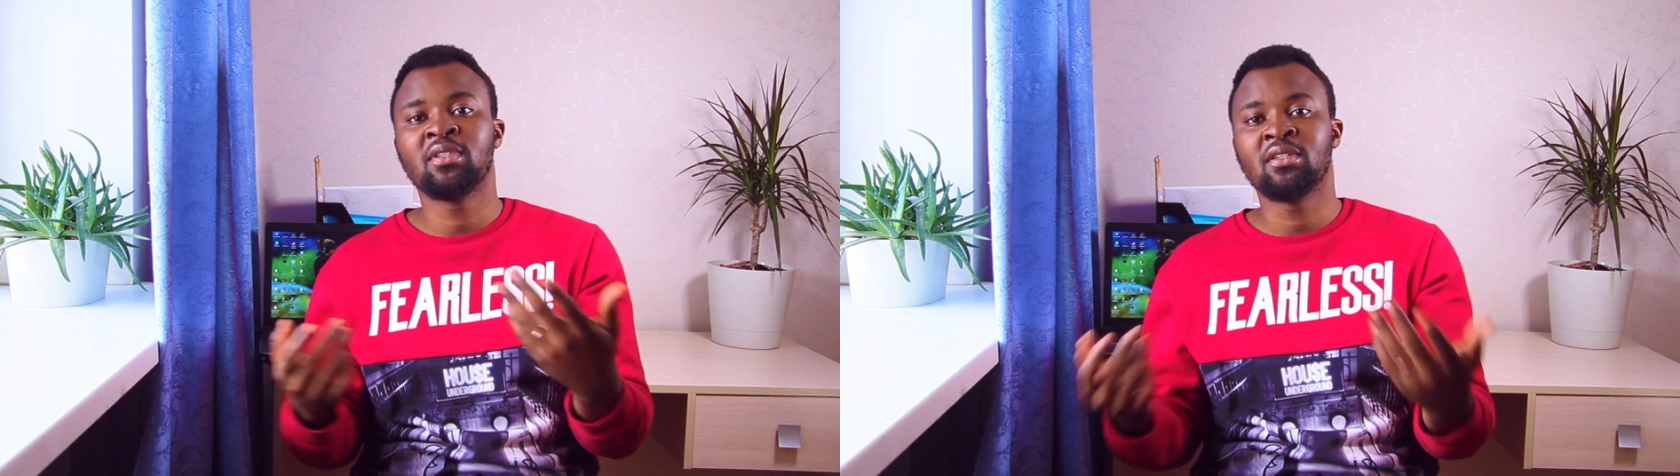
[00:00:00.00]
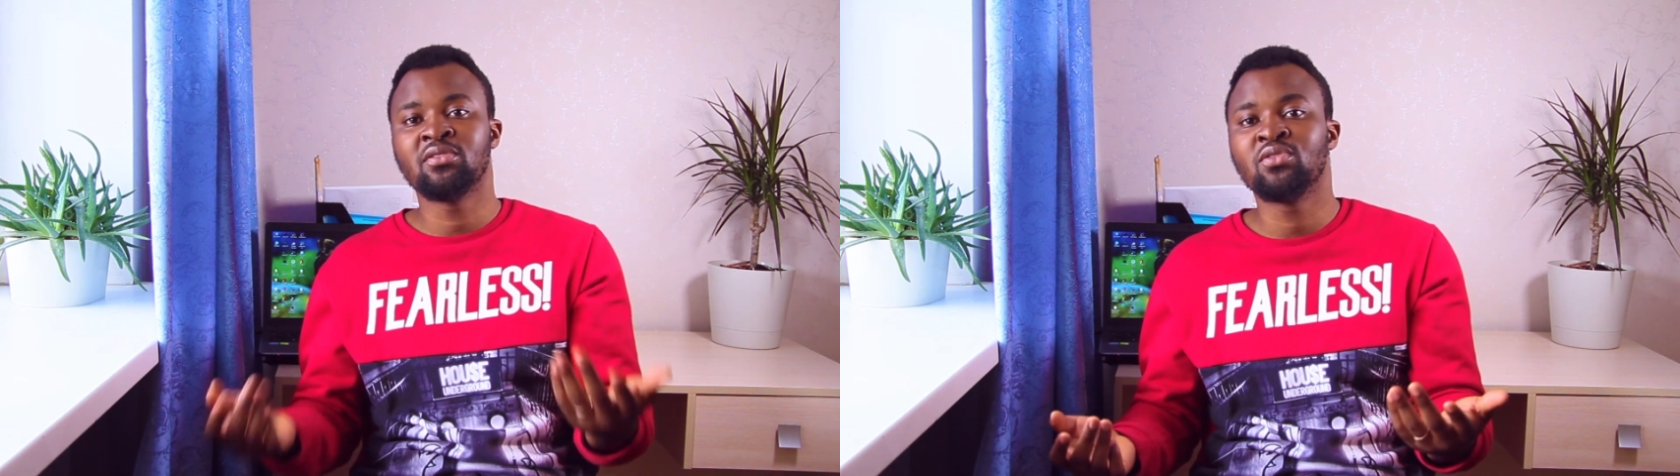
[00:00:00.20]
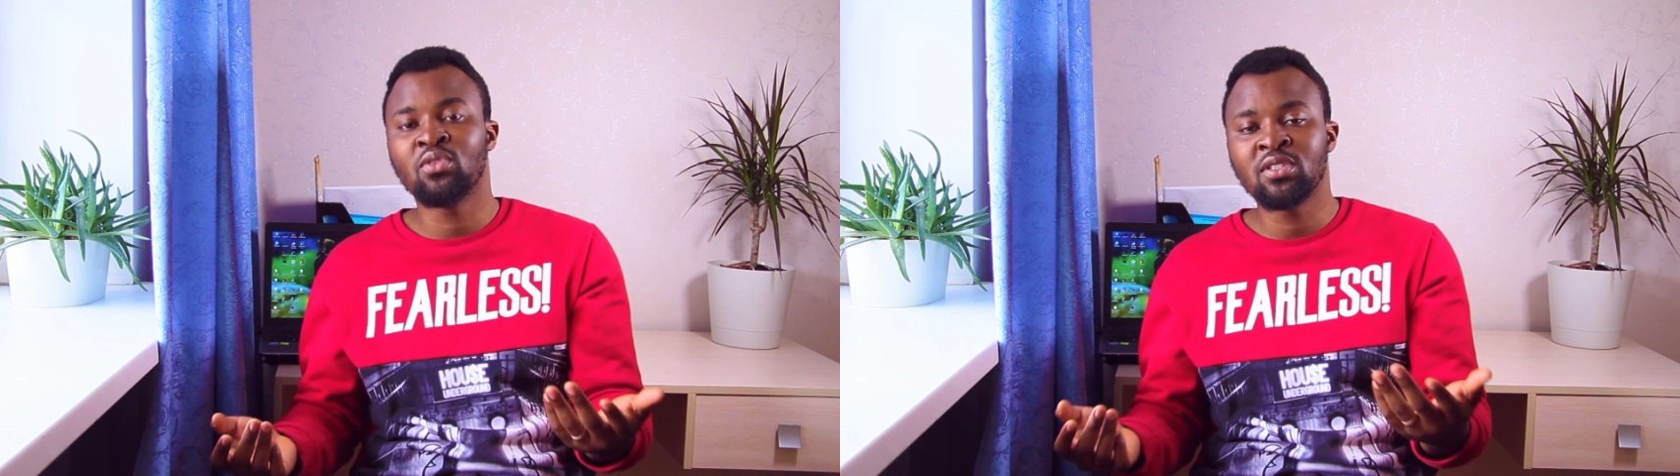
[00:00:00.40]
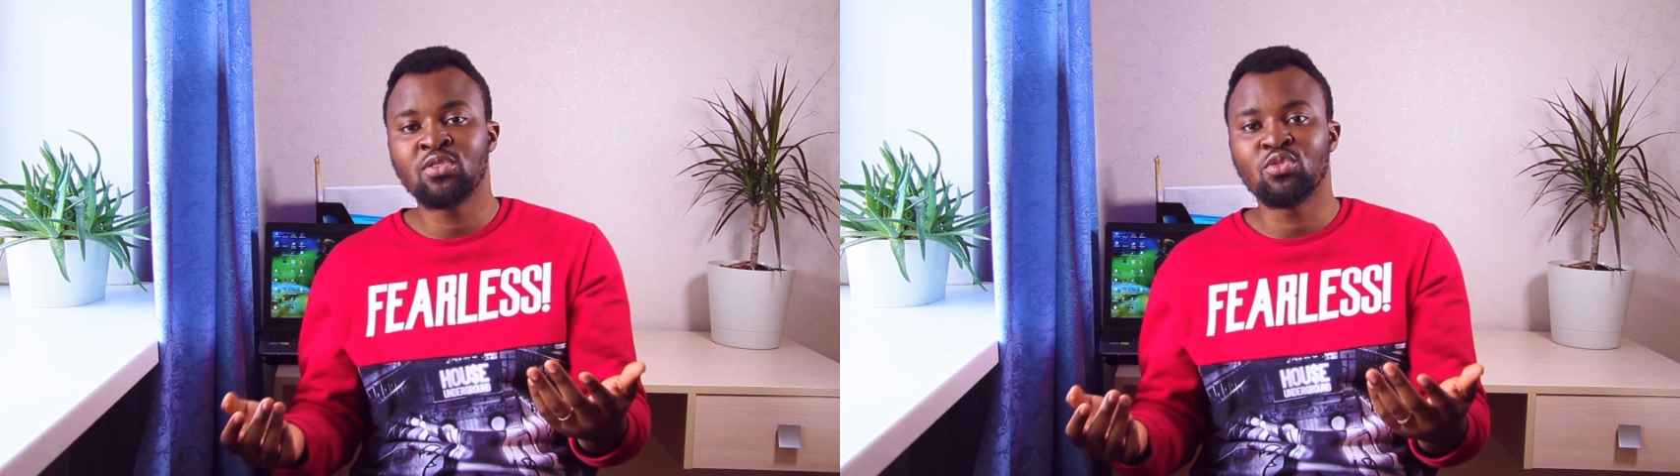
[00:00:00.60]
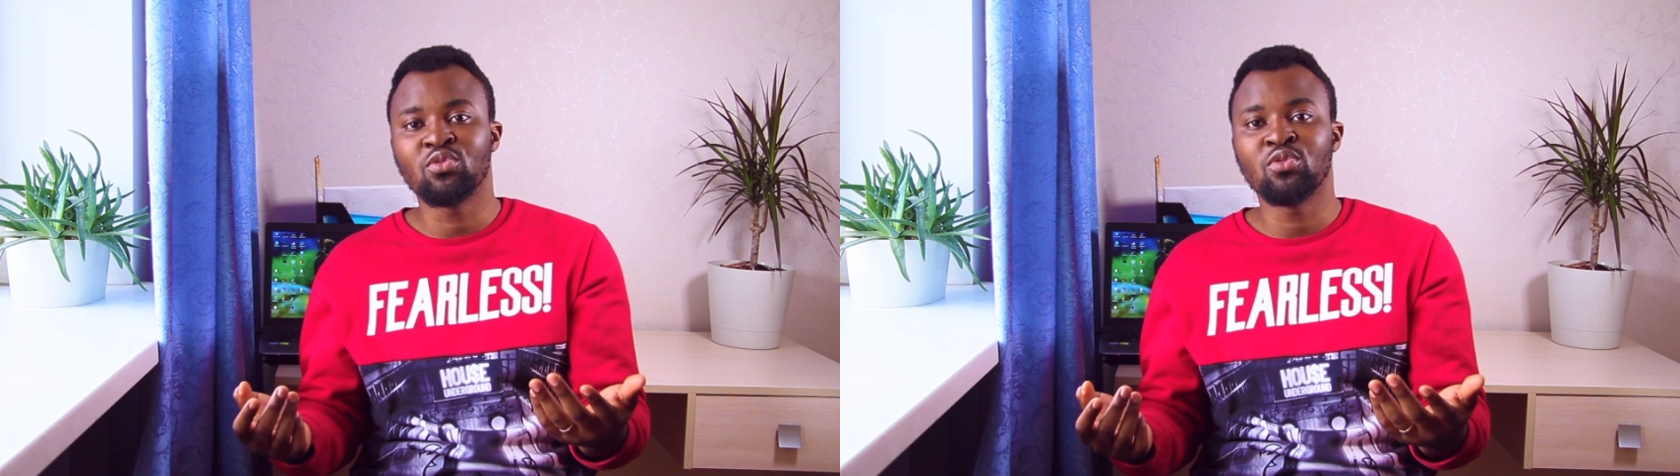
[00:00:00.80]
There's no need
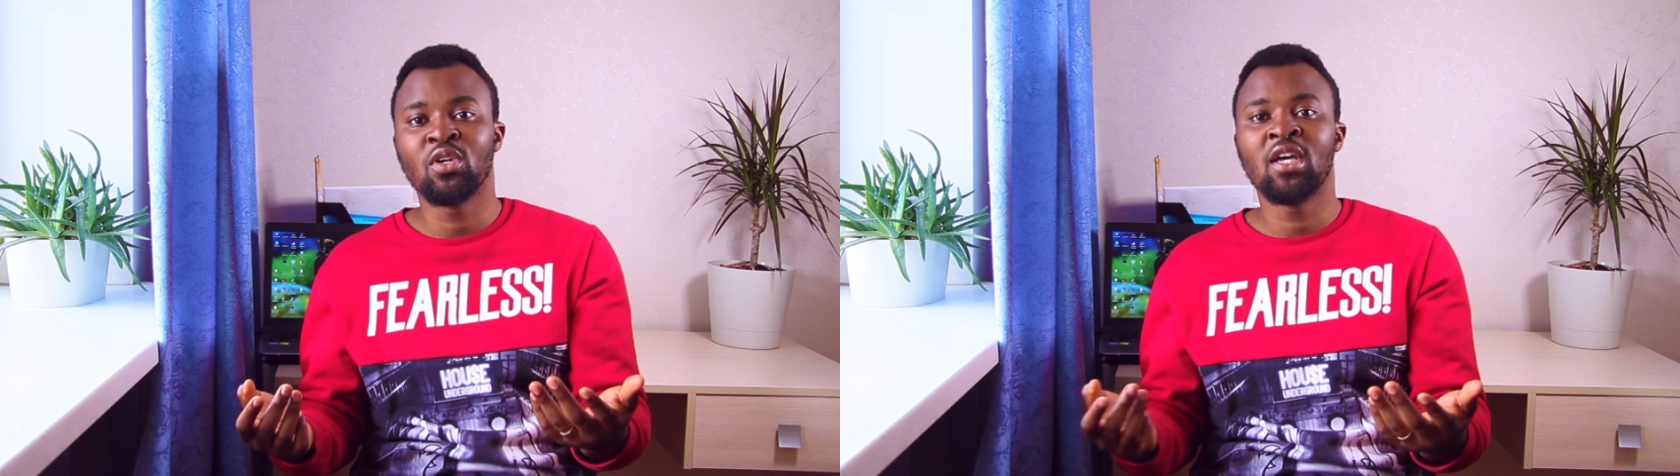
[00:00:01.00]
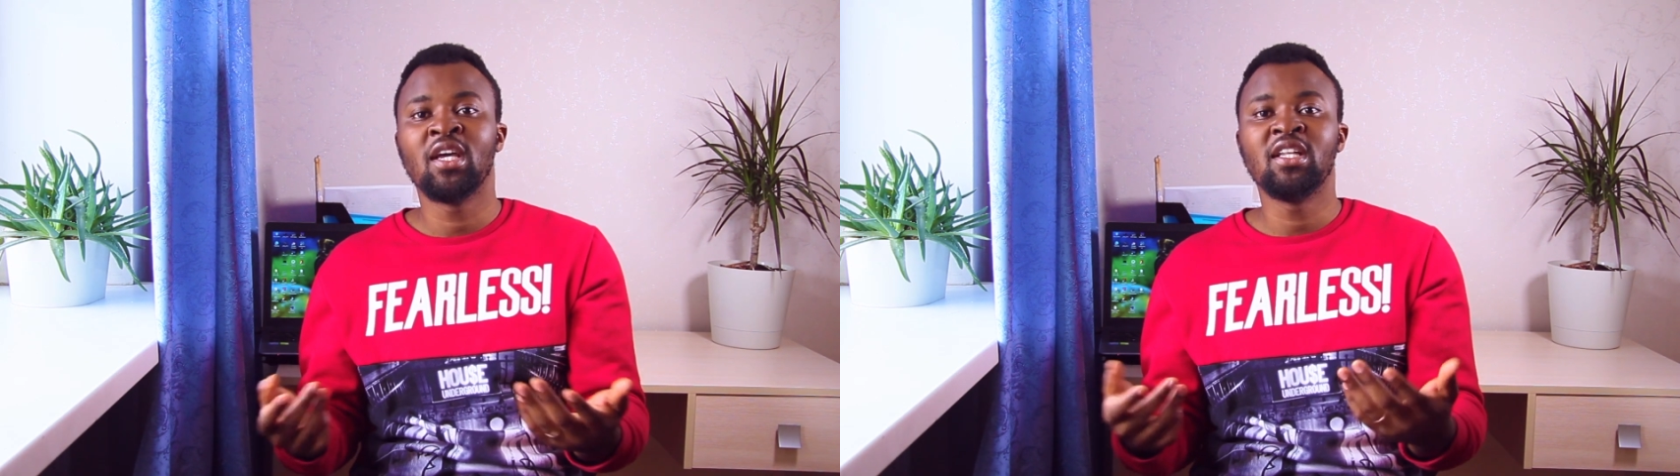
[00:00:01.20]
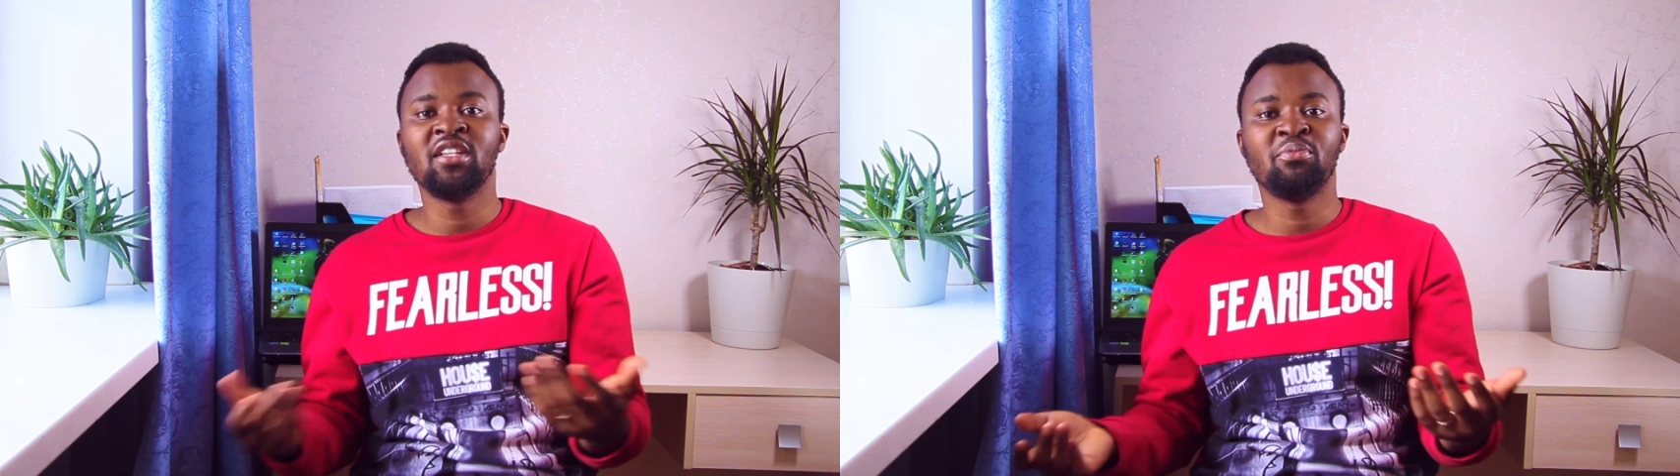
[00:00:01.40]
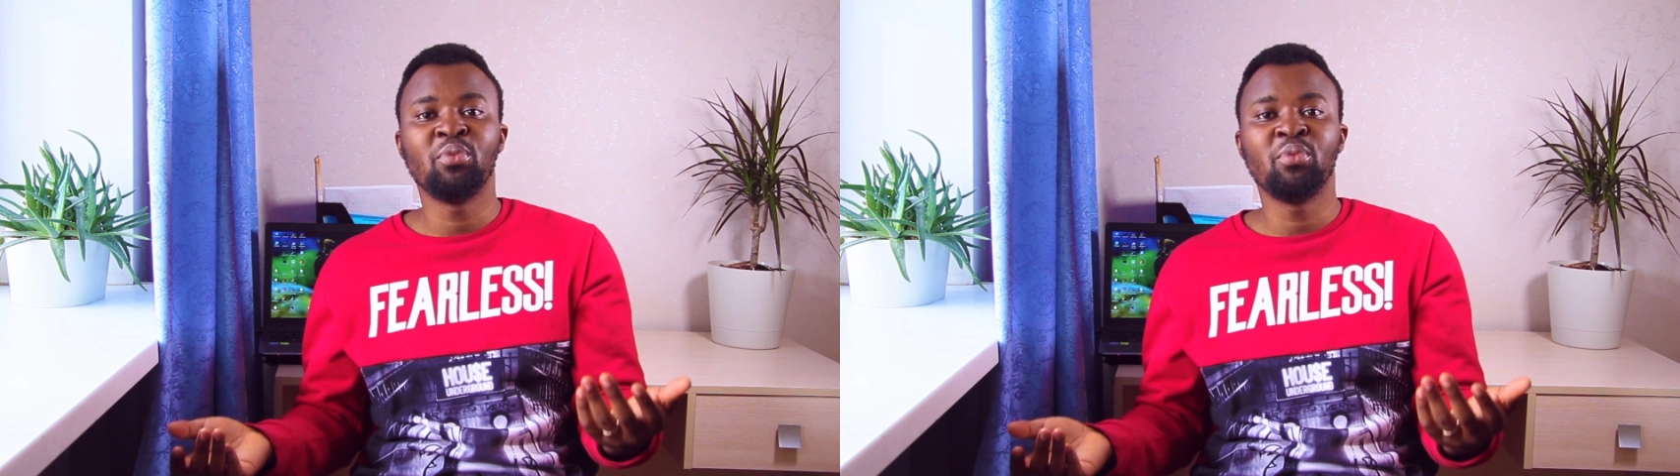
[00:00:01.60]
to live